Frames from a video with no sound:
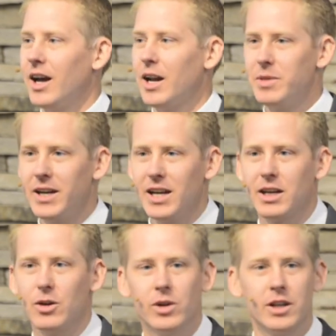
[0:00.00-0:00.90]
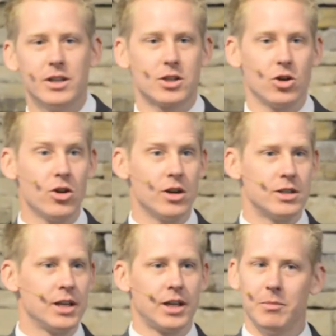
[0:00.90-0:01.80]
And I began to get really
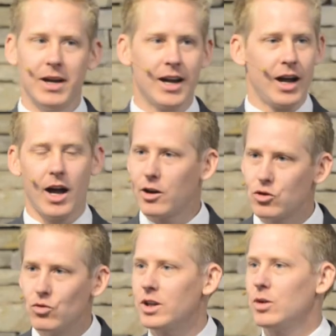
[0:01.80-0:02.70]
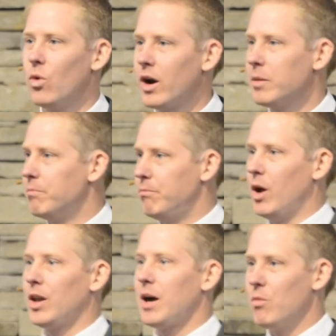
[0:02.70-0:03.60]
discouraged, thinking, man, I really wanted
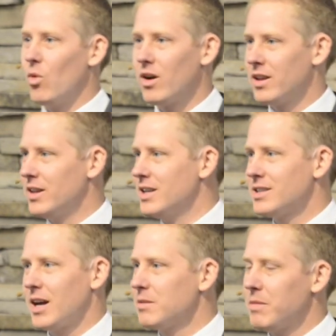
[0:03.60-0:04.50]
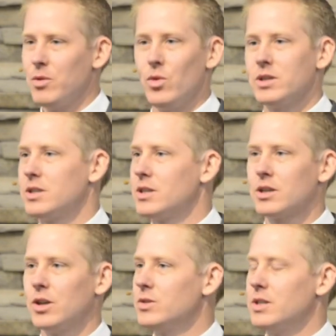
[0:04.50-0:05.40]
a lot more than this. Maybe we should
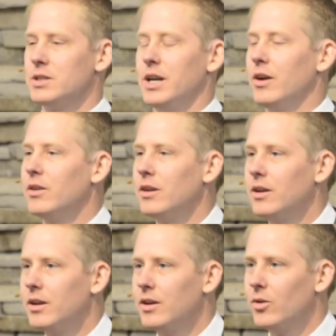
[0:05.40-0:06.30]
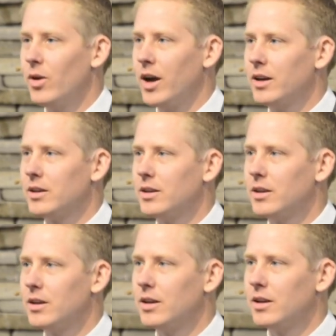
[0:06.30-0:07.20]
just close this down, right?
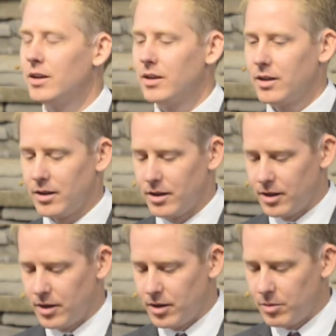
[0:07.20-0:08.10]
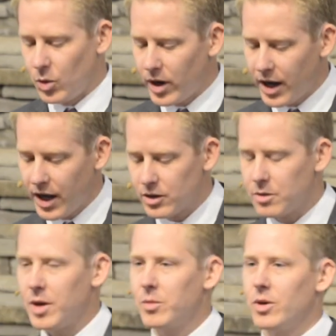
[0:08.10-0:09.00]
But what I had to
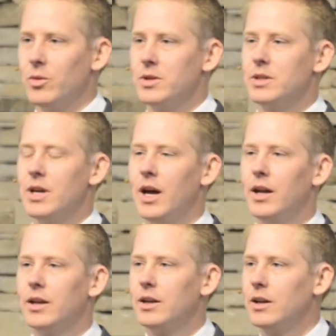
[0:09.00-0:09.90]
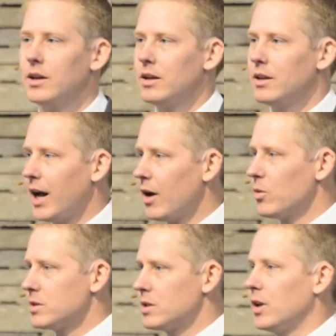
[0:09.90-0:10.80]
remember was that
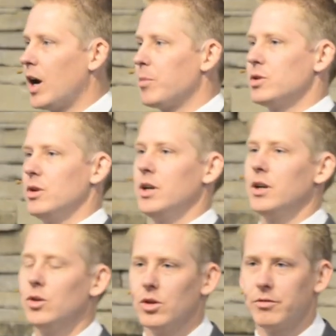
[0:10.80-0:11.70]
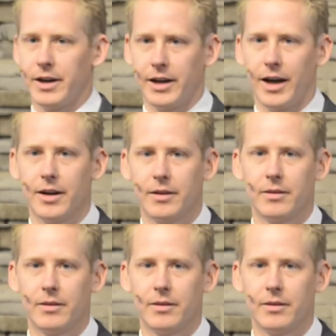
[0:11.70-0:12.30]
that was still an opportunity to glorify God,